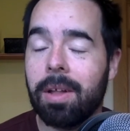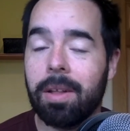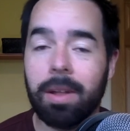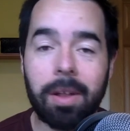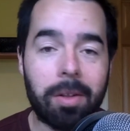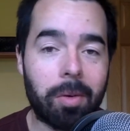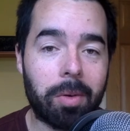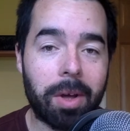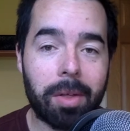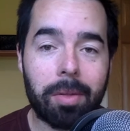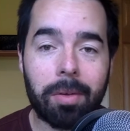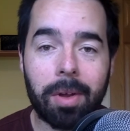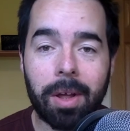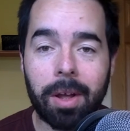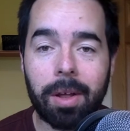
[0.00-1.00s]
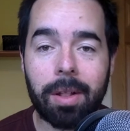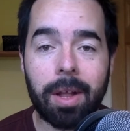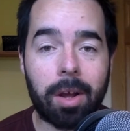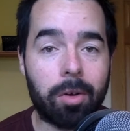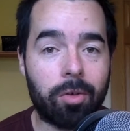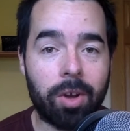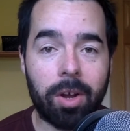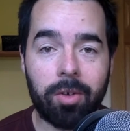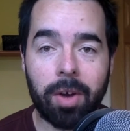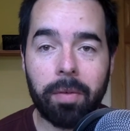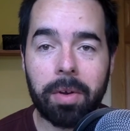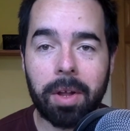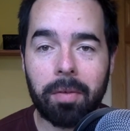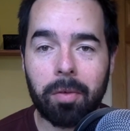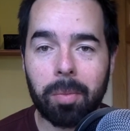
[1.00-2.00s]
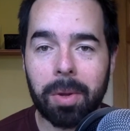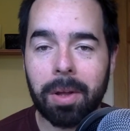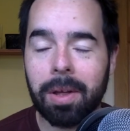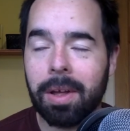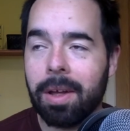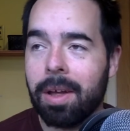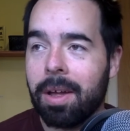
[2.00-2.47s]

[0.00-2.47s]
that I didn't know yesterday, that could change everything for me.